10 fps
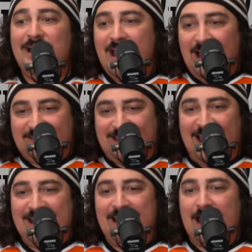at
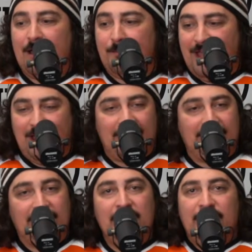10 a.m.
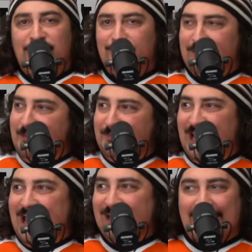And if you want to maybe
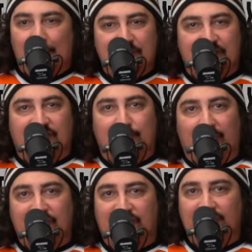hang out with us in
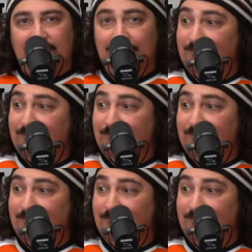person,